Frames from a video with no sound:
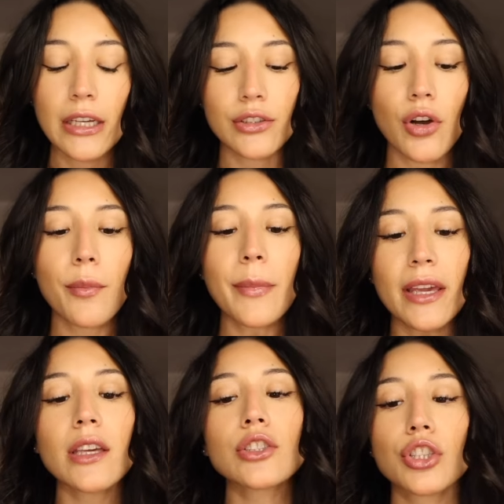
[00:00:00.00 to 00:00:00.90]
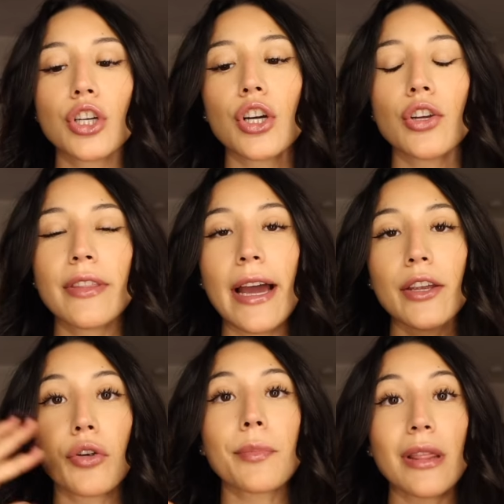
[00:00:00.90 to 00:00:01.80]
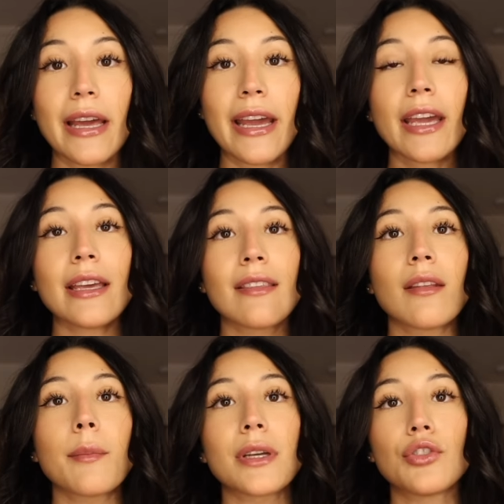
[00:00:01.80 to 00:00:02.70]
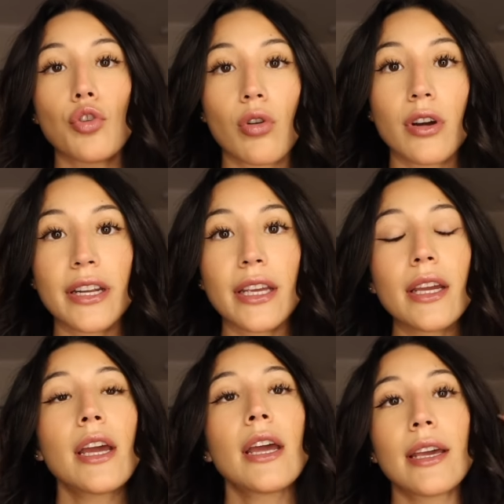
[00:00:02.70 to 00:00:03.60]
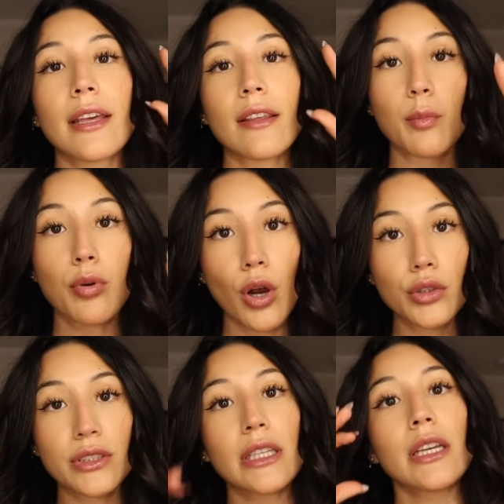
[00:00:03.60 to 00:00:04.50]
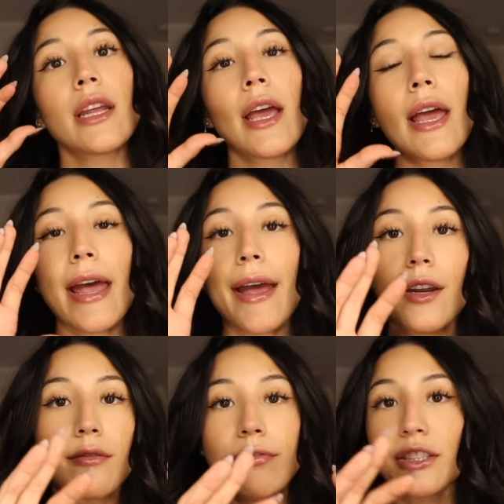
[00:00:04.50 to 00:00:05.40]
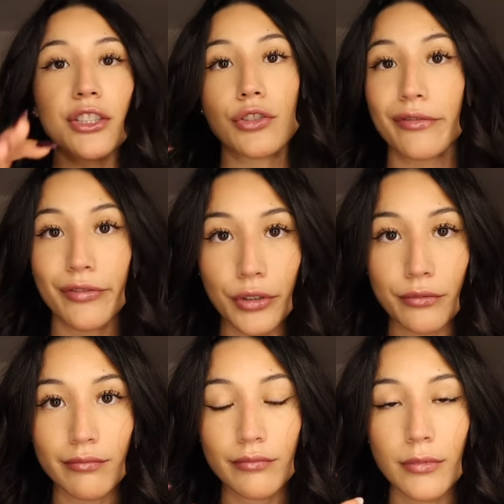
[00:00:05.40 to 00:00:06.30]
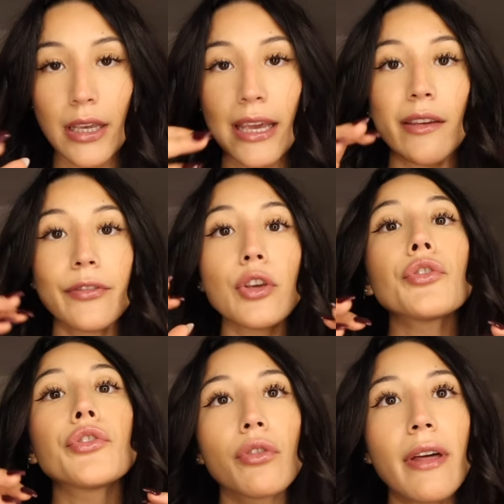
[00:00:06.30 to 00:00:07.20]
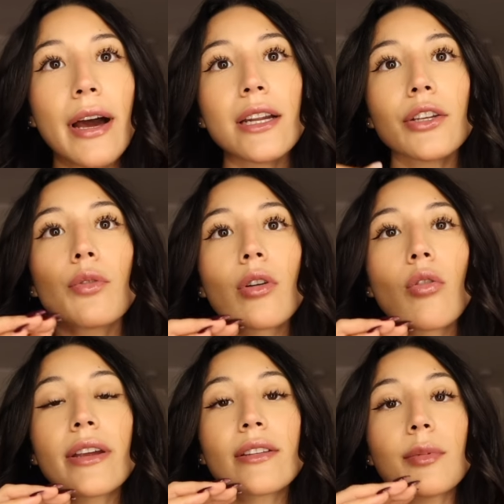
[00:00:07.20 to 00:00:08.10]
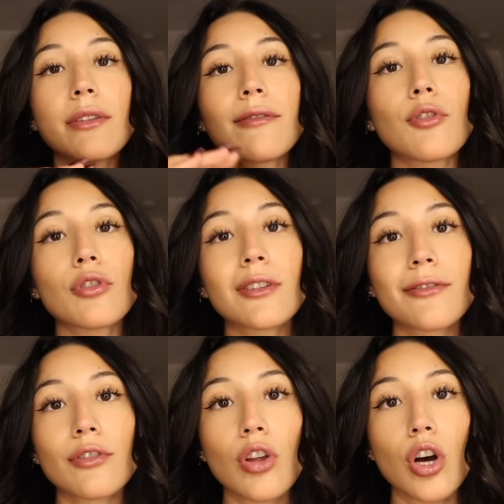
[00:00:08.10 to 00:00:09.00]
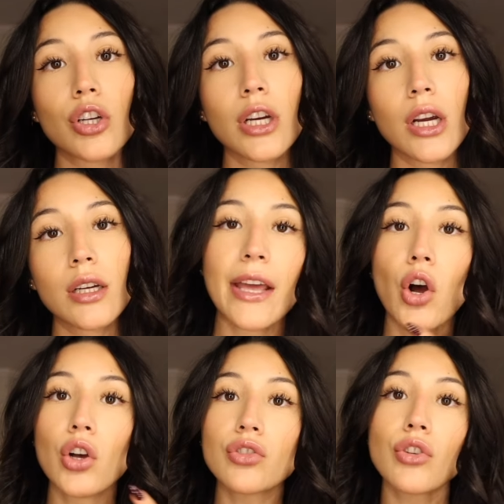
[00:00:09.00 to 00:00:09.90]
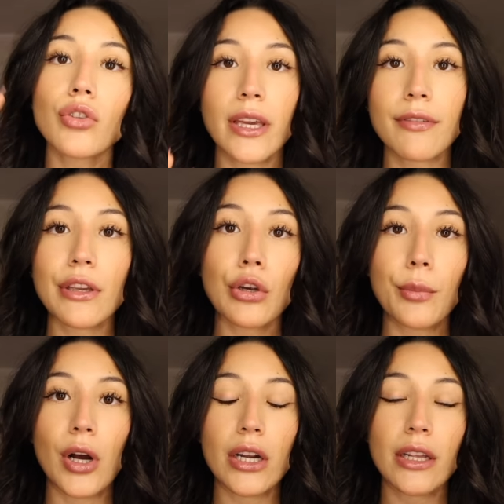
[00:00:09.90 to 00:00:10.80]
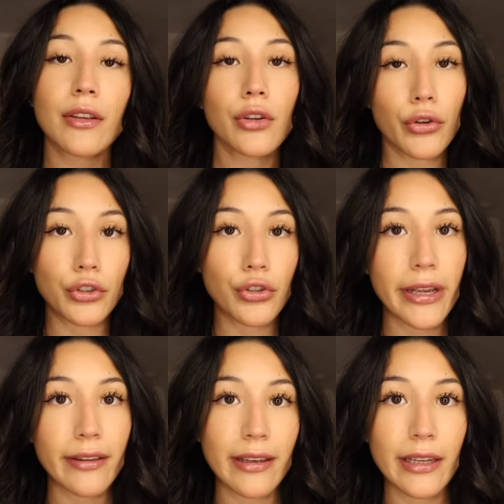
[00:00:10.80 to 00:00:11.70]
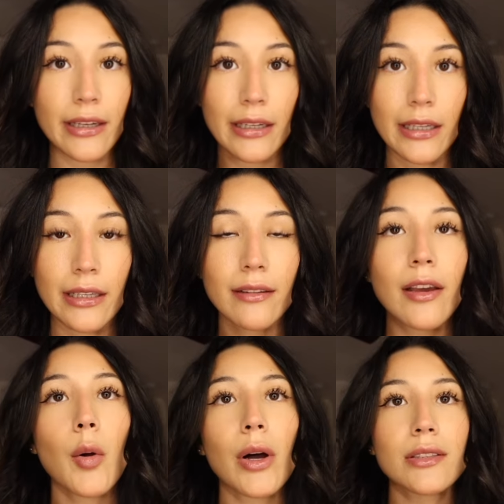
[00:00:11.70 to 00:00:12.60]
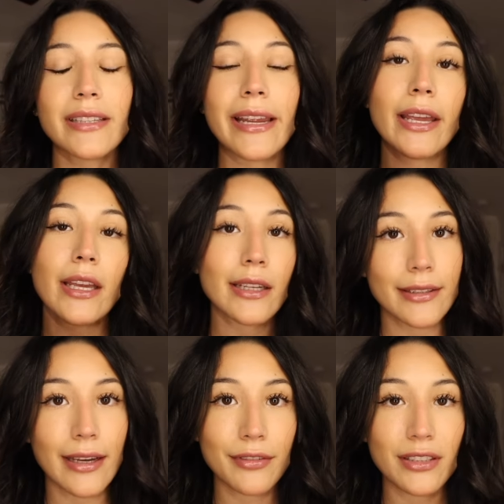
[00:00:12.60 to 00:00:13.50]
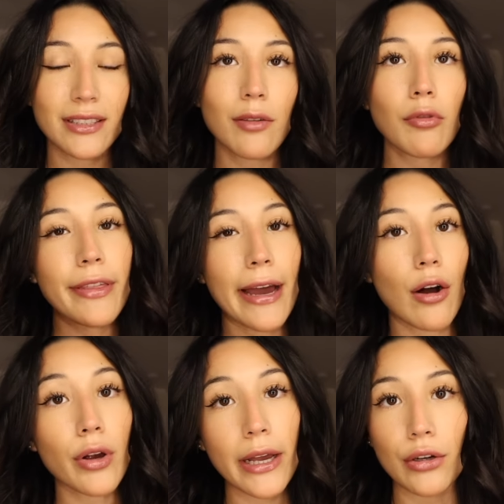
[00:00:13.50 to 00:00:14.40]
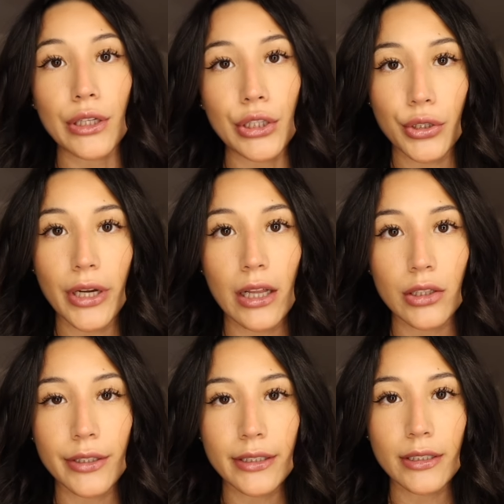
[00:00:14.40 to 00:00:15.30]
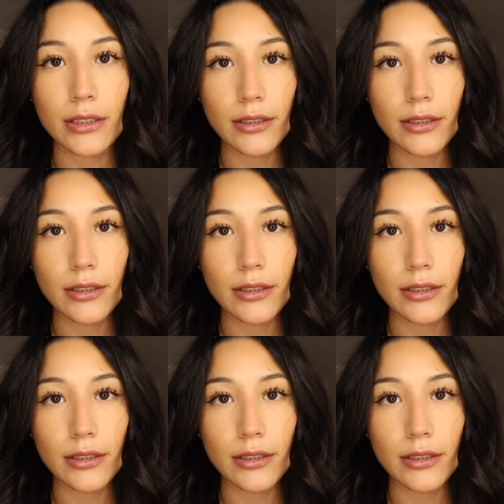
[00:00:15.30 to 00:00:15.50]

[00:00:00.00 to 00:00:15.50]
So making sure that your plate is the majority is protein and veggies or fruit. If you do that, you are going to be fuller for longer and also giving your body the nutrients it needs while staying in a deficit without counting your calories.